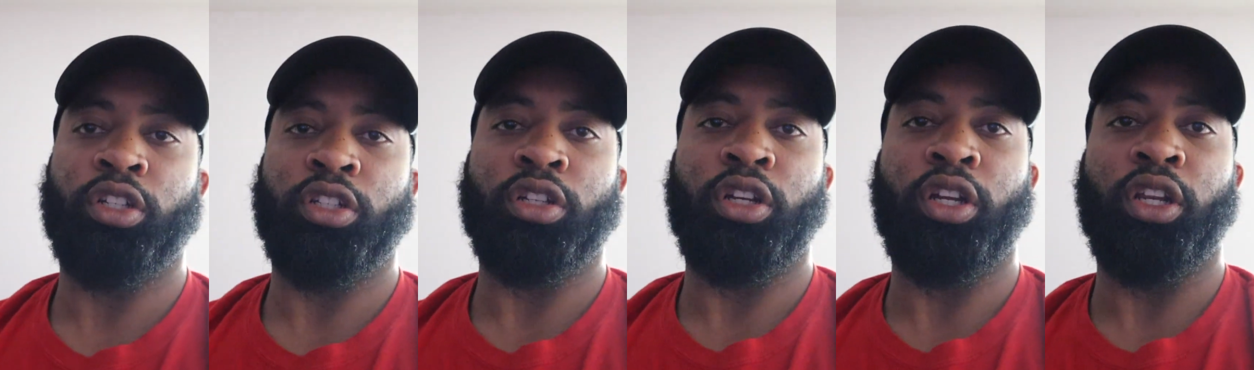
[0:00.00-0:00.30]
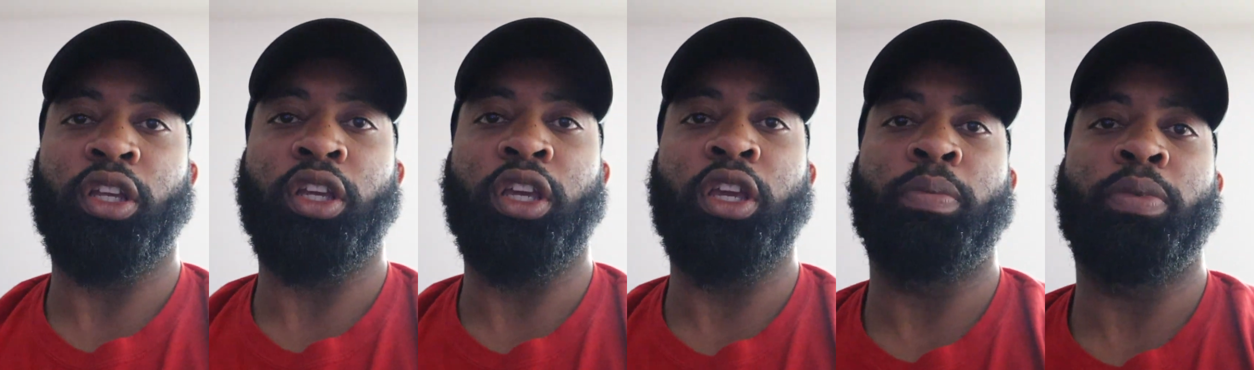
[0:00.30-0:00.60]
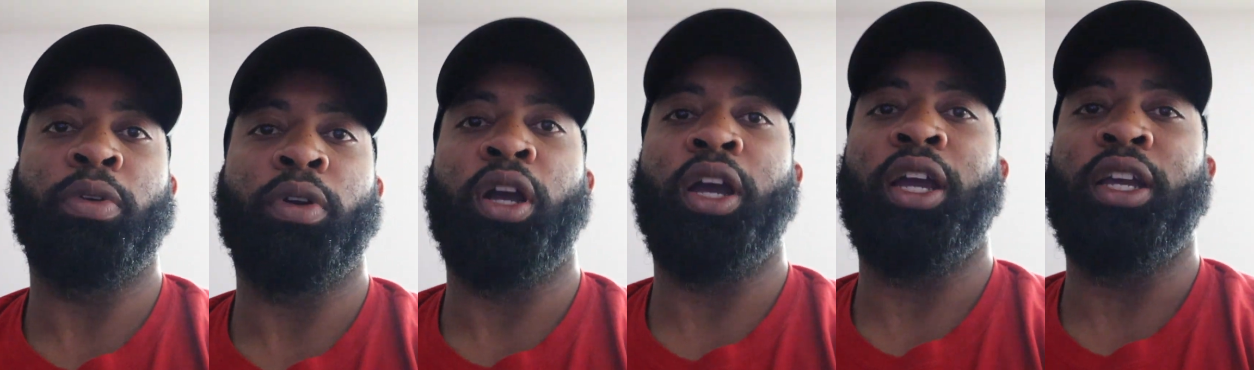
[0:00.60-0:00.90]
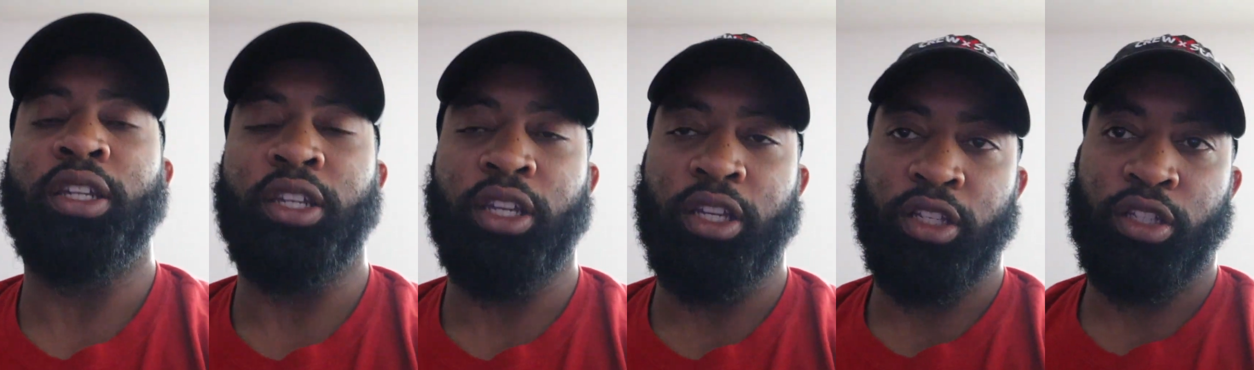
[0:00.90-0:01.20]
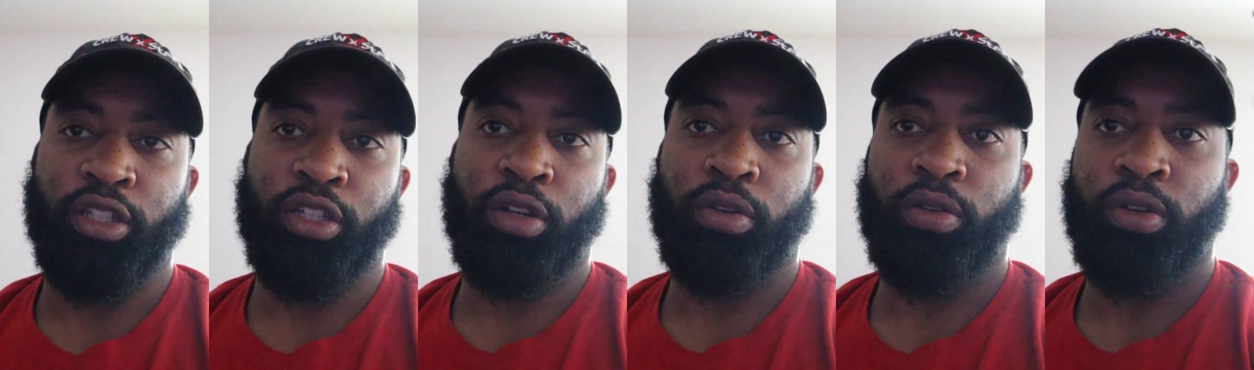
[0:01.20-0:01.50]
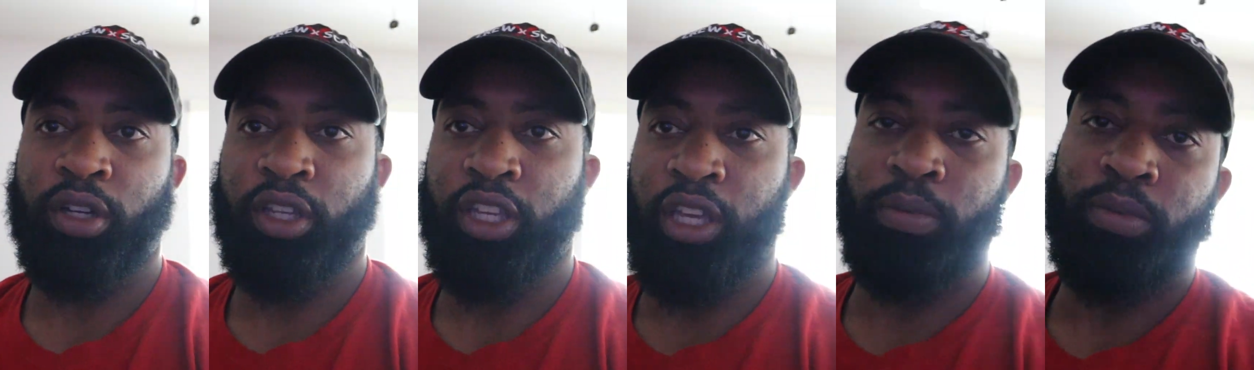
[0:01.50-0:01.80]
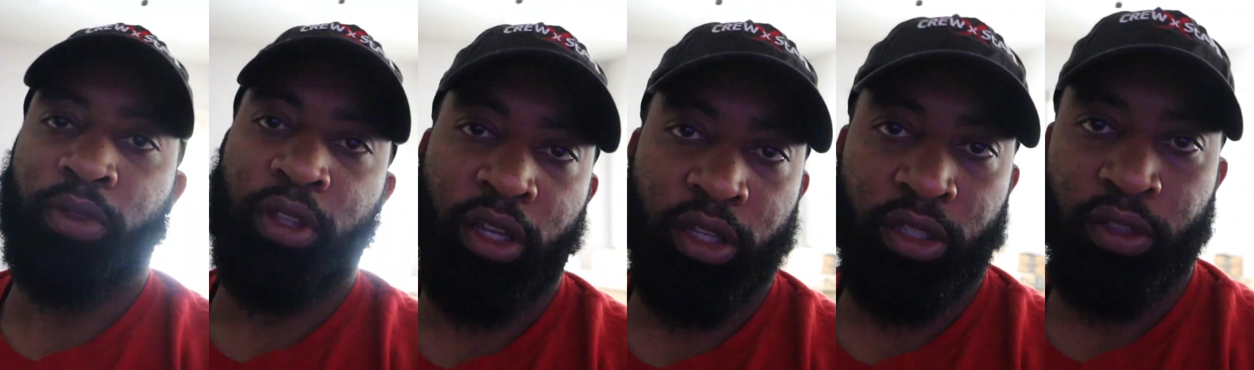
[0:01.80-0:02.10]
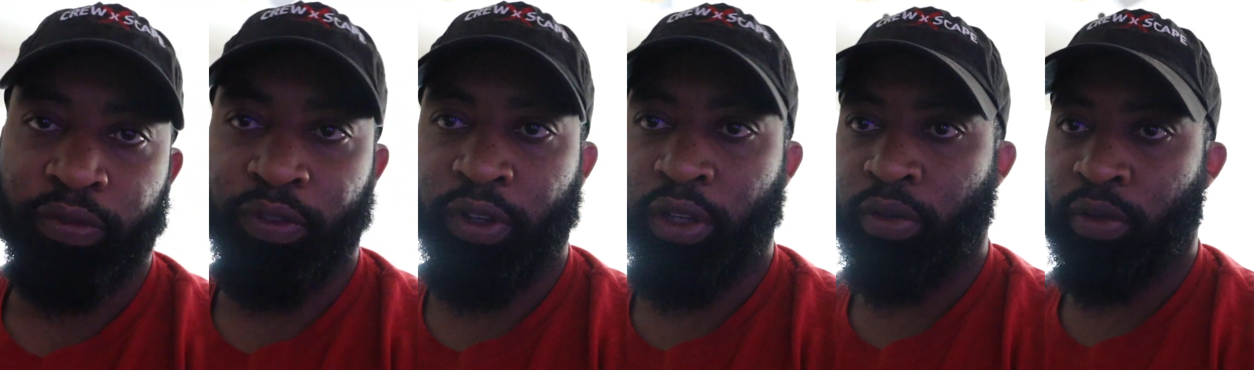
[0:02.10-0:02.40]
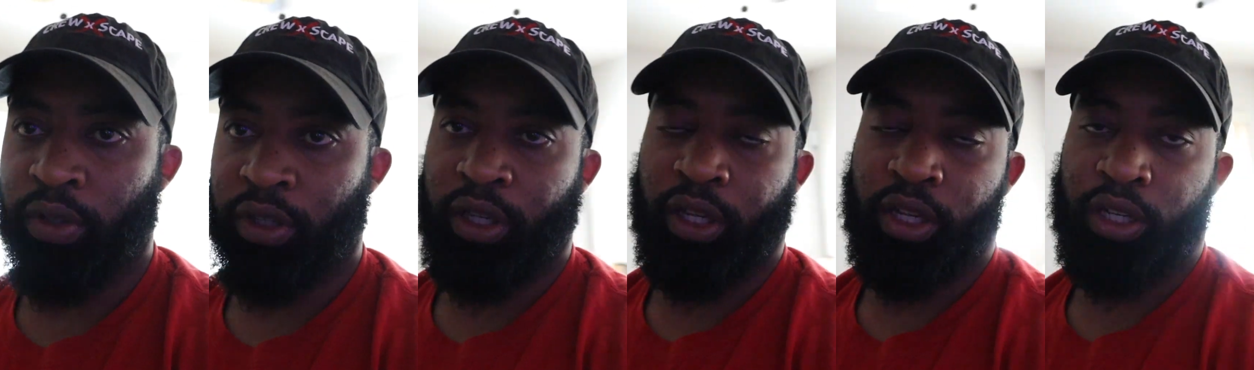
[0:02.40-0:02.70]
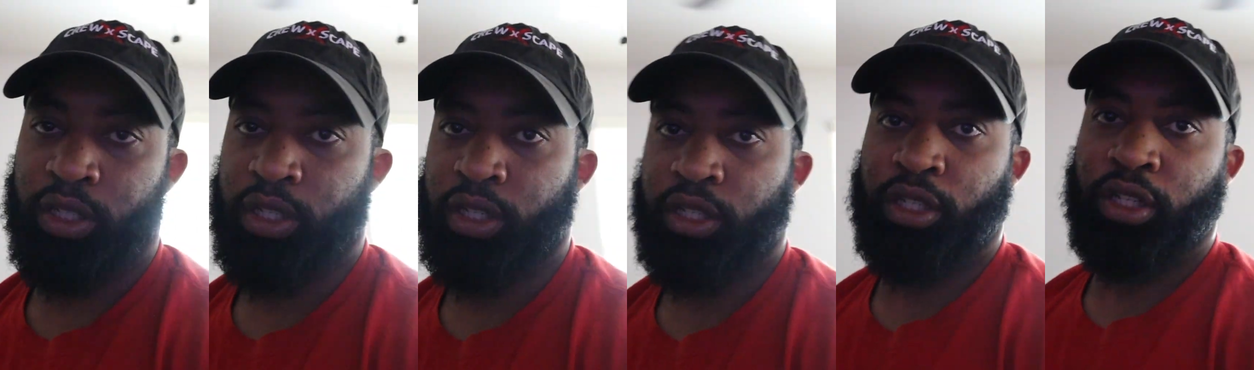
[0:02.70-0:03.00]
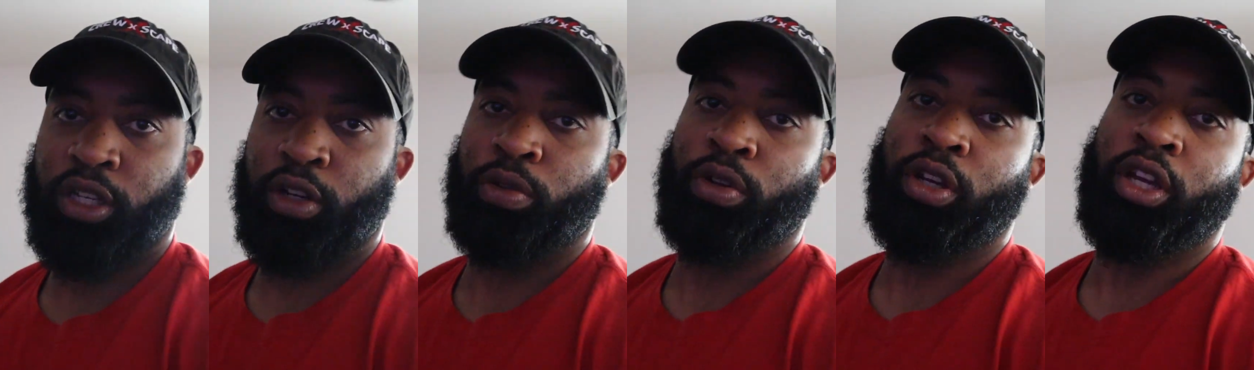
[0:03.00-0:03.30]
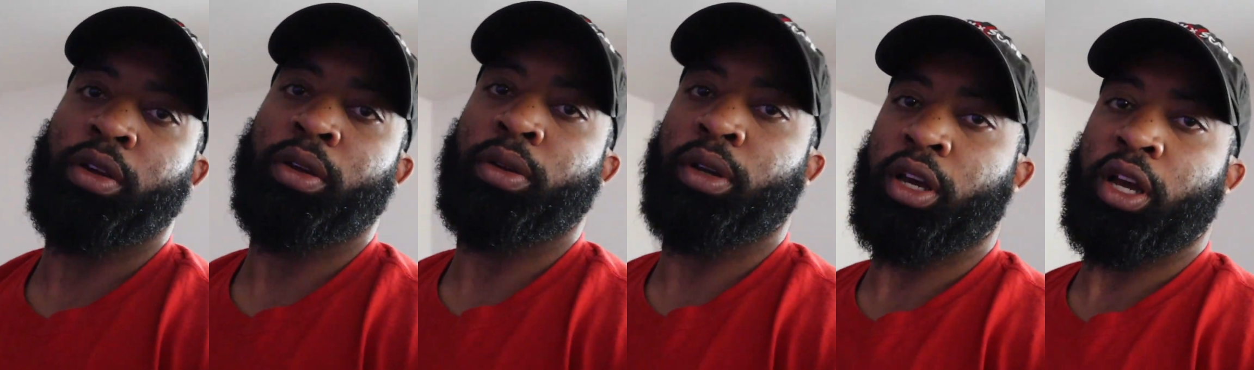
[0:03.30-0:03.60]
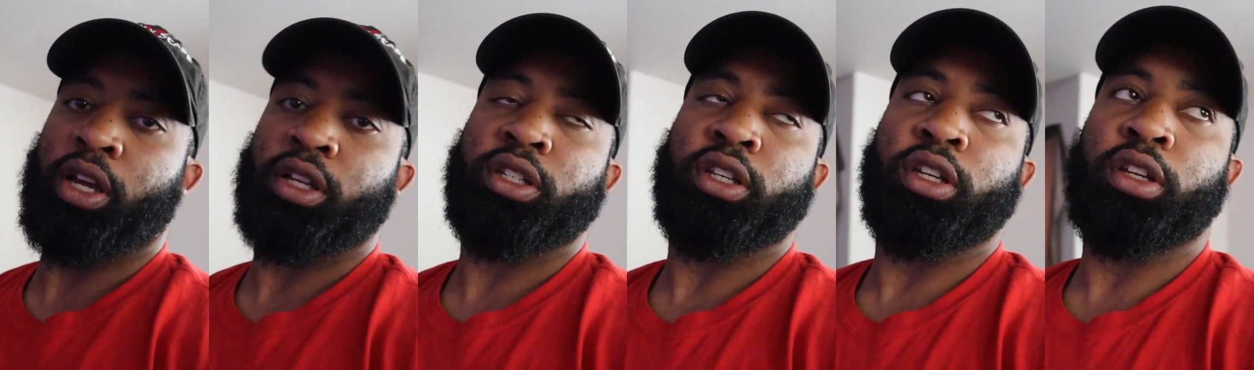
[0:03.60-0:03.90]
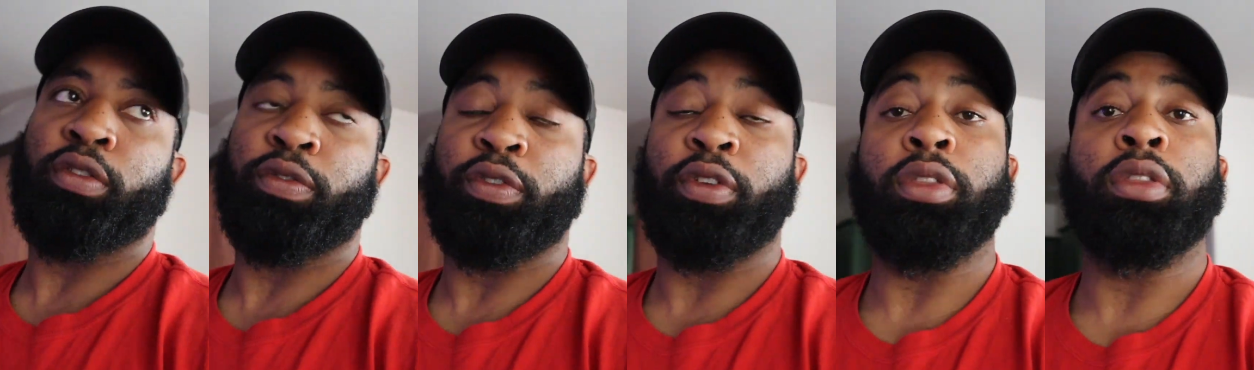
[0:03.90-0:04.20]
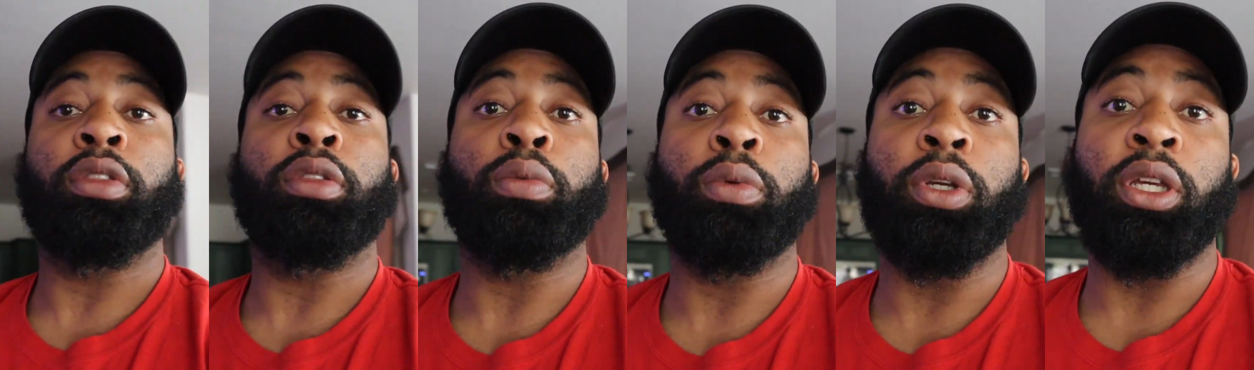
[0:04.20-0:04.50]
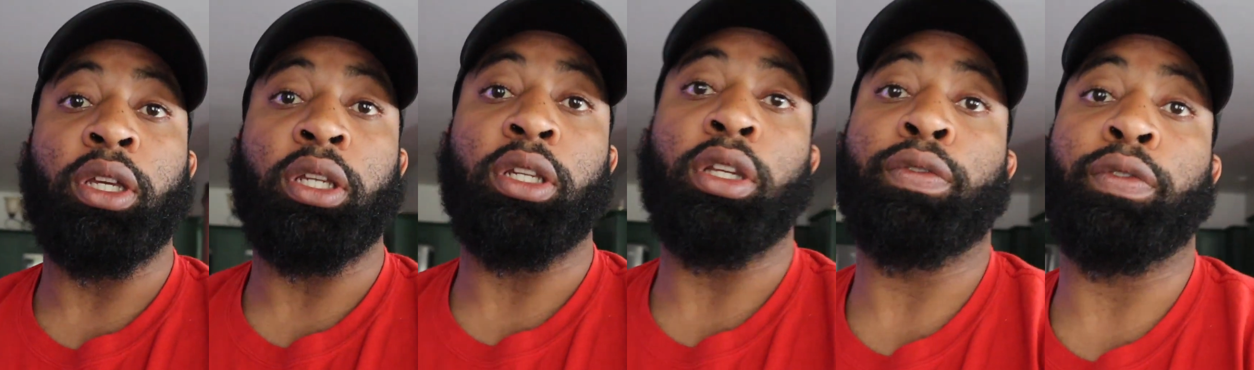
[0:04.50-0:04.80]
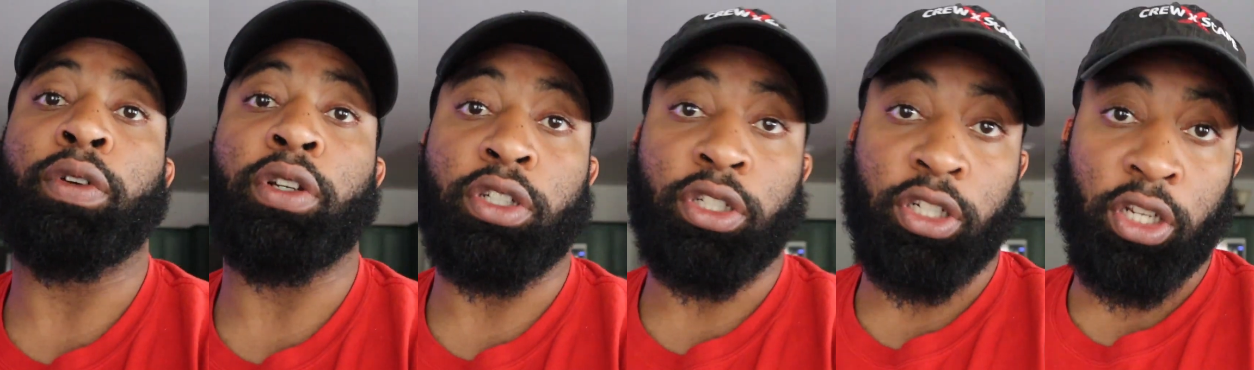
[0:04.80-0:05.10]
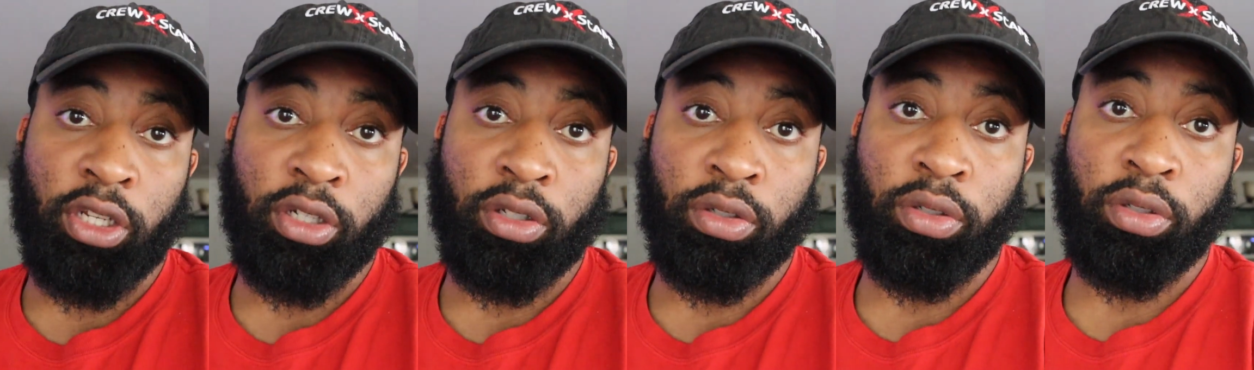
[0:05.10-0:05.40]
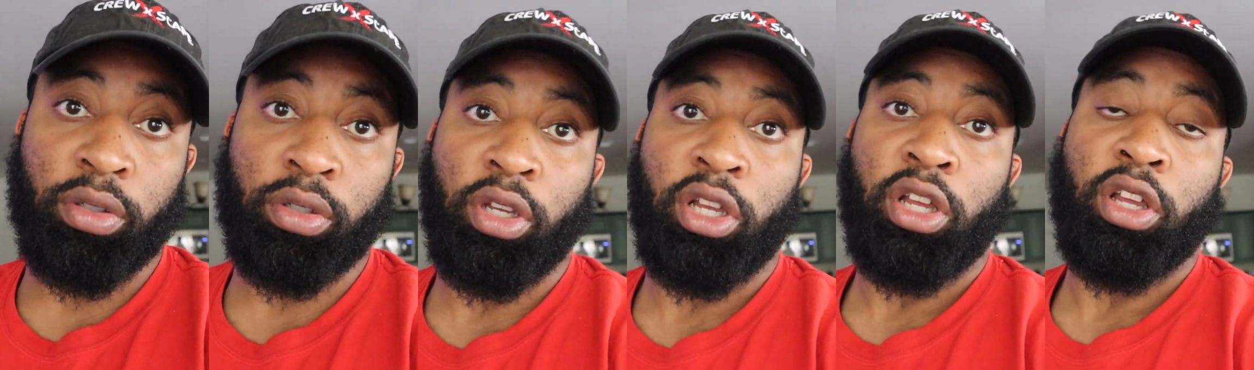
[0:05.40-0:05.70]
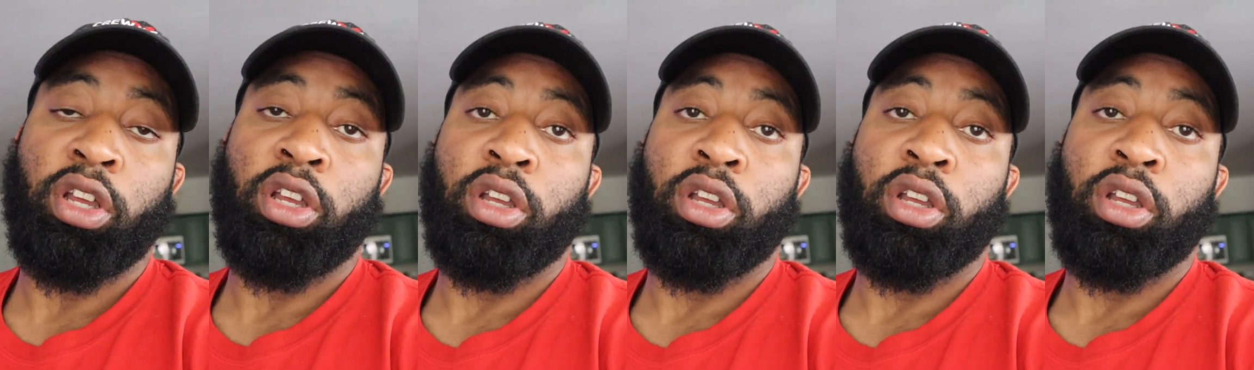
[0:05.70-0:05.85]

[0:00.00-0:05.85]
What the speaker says: just trying to keep our ideas going, keep things flowing, and just create content for three different channels,